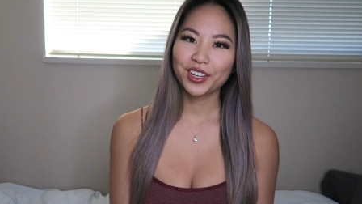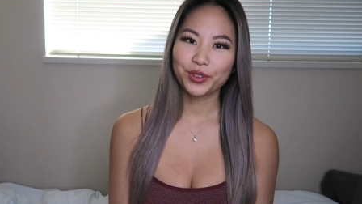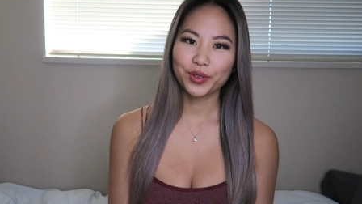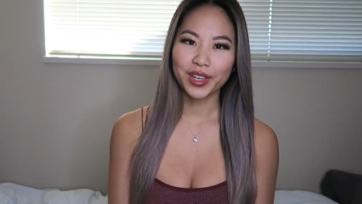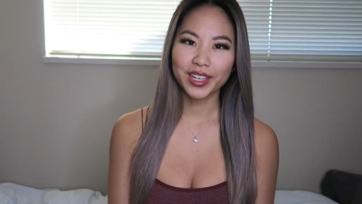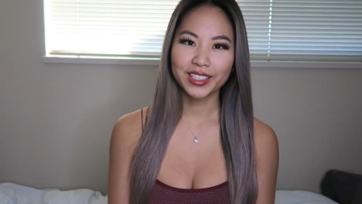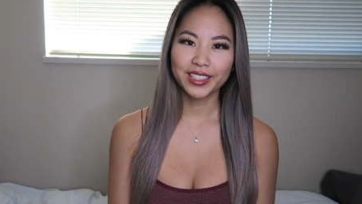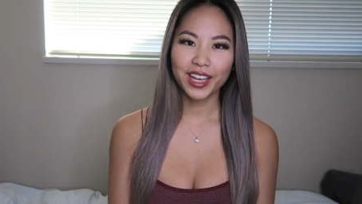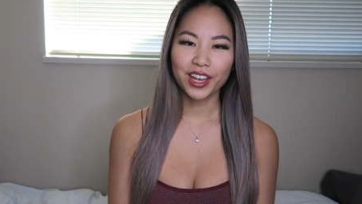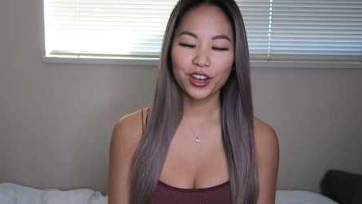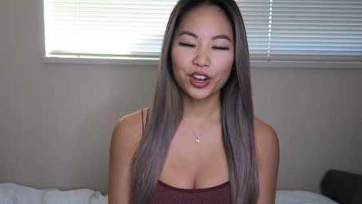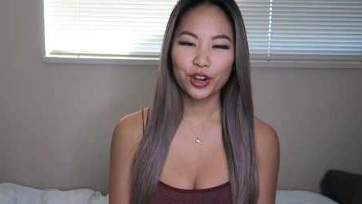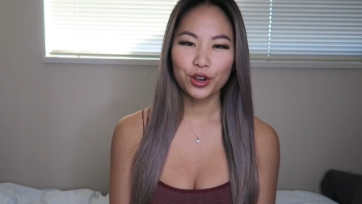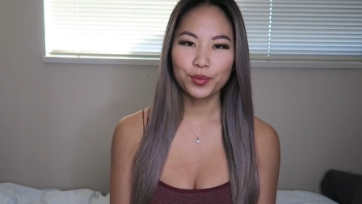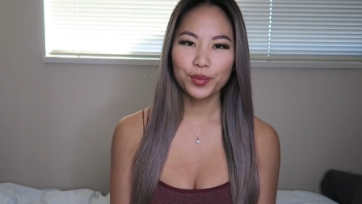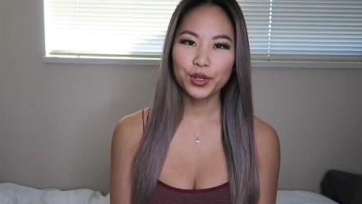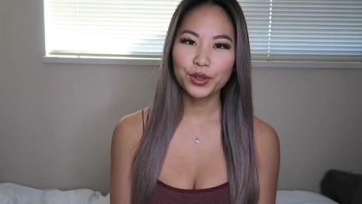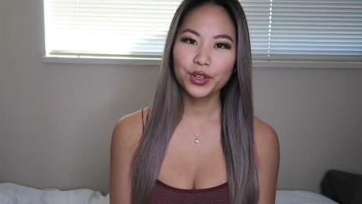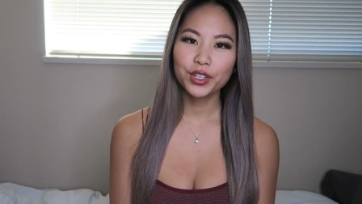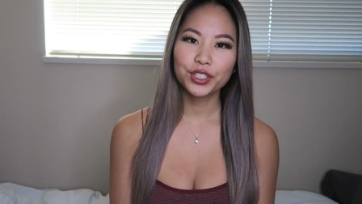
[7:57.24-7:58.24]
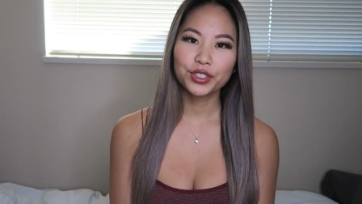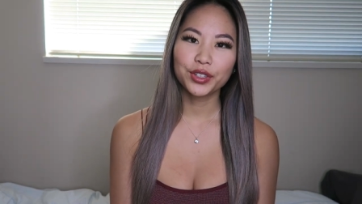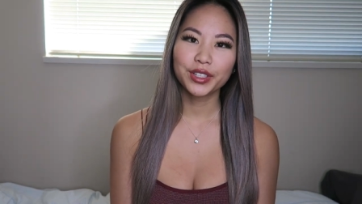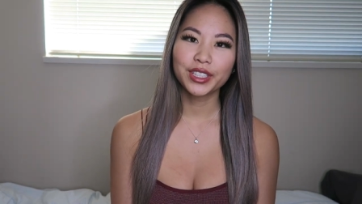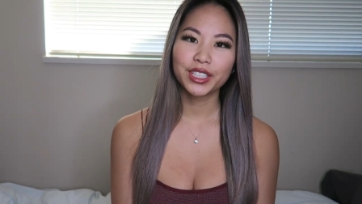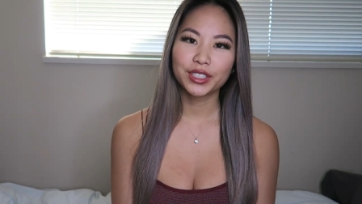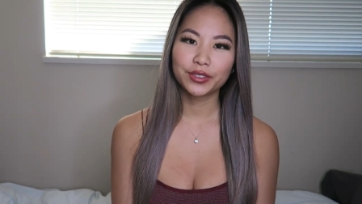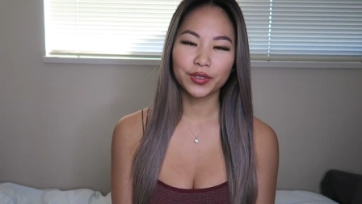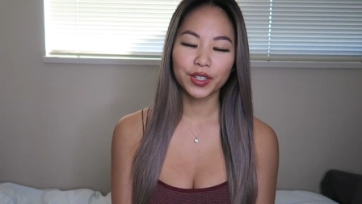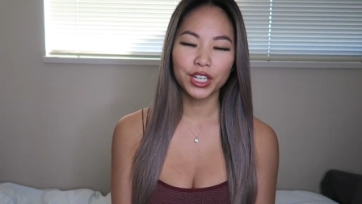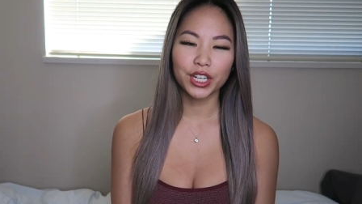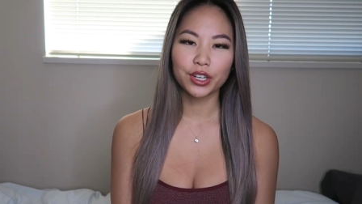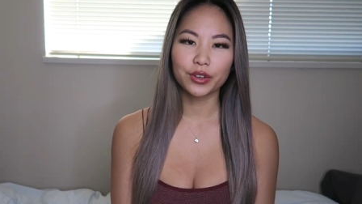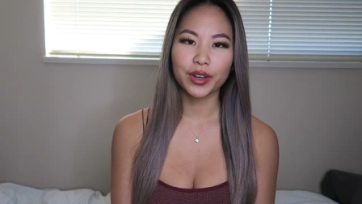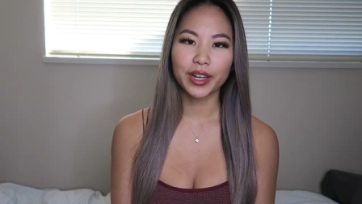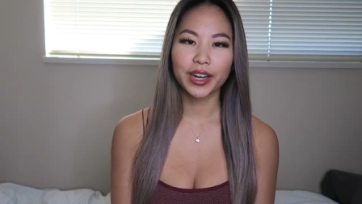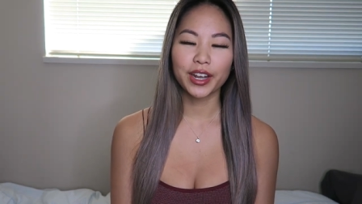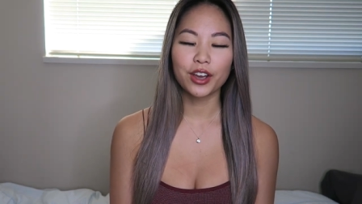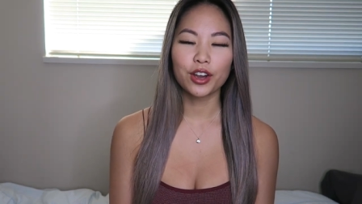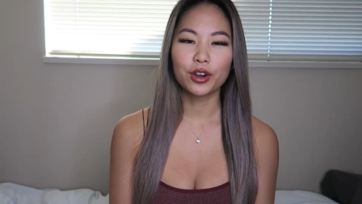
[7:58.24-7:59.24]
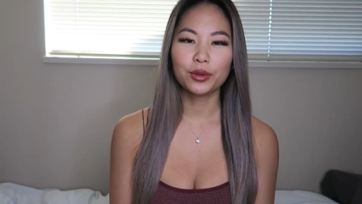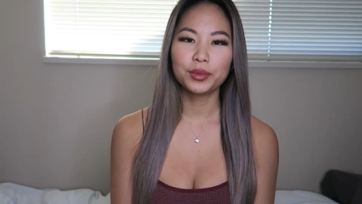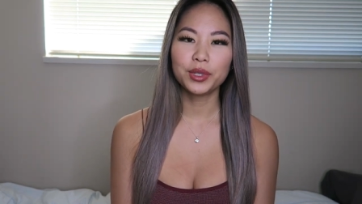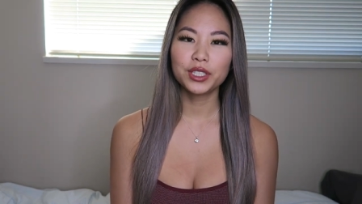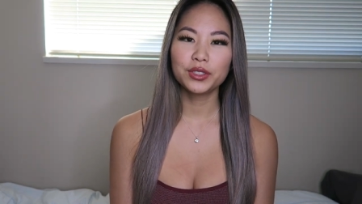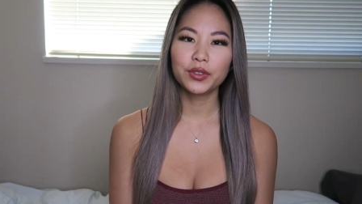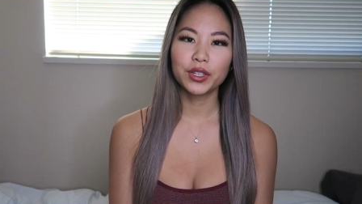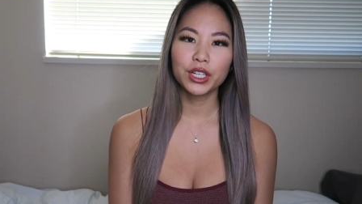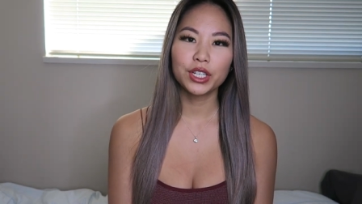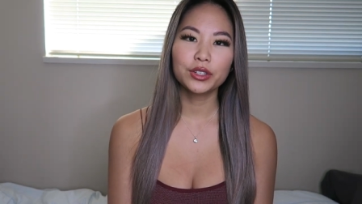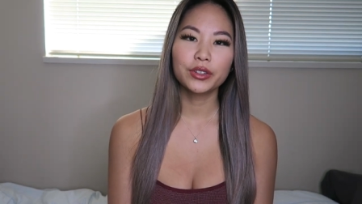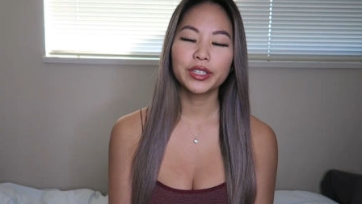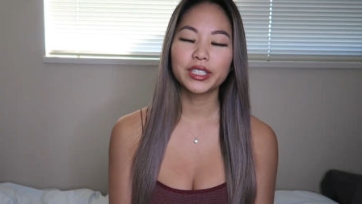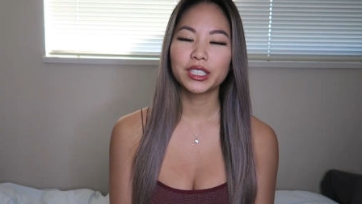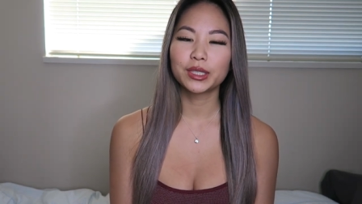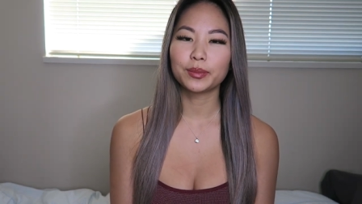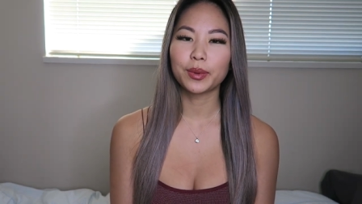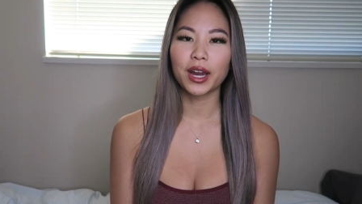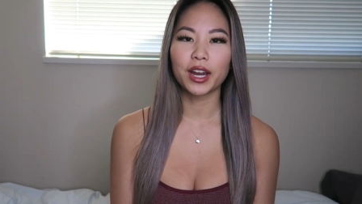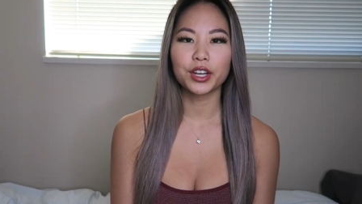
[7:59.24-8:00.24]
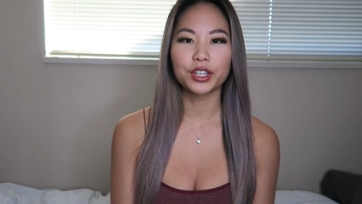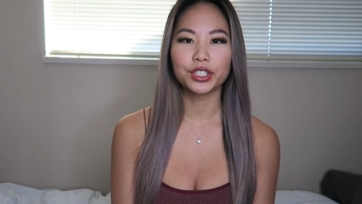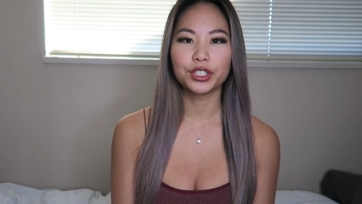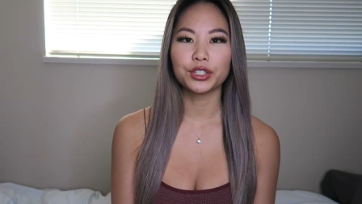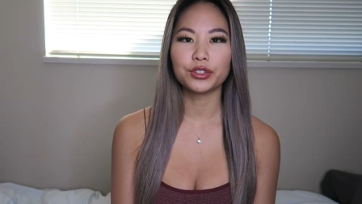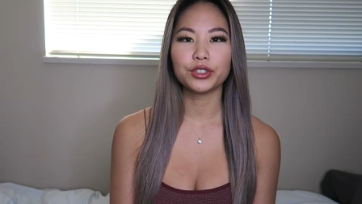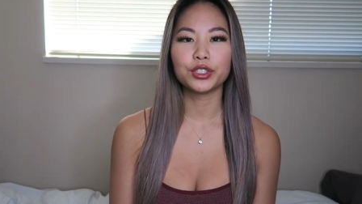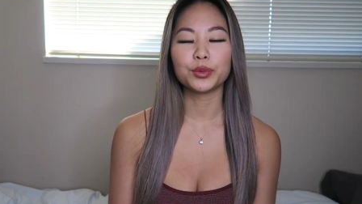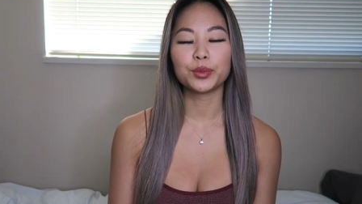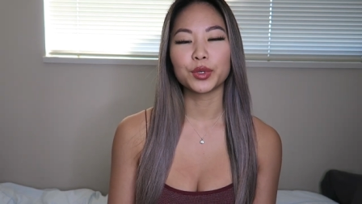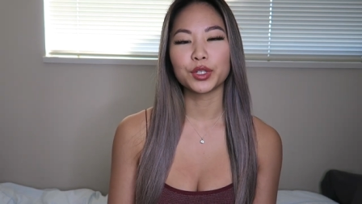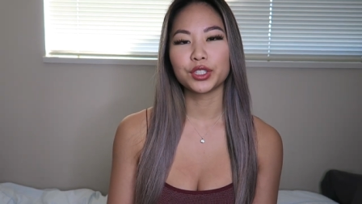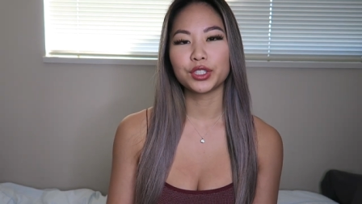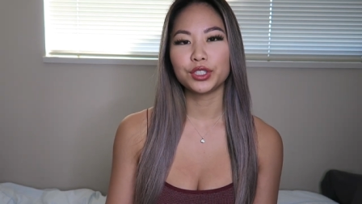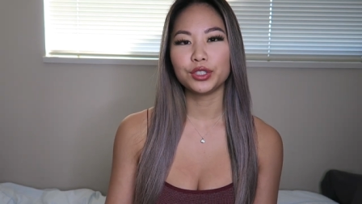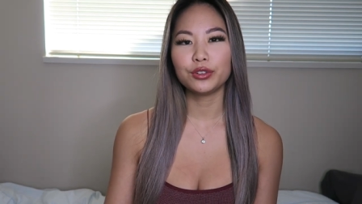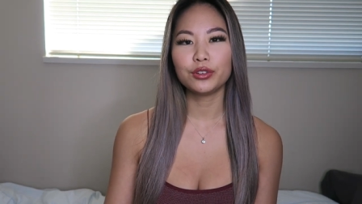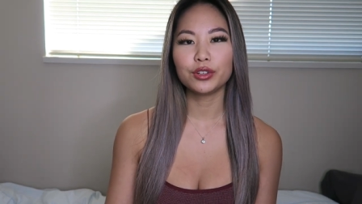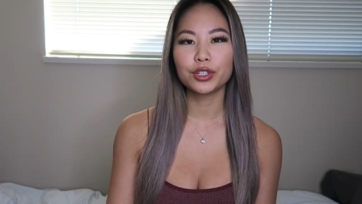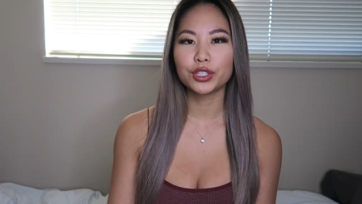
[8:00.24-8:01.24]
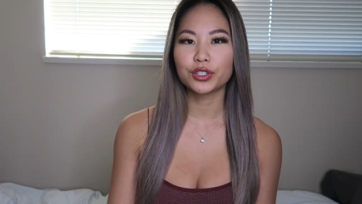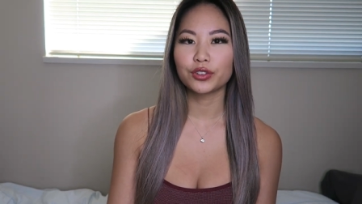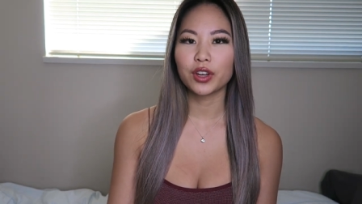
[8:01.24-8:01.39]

anyway, anyways, I hope you enjoyed this video and I hope this video inspires you to pursue your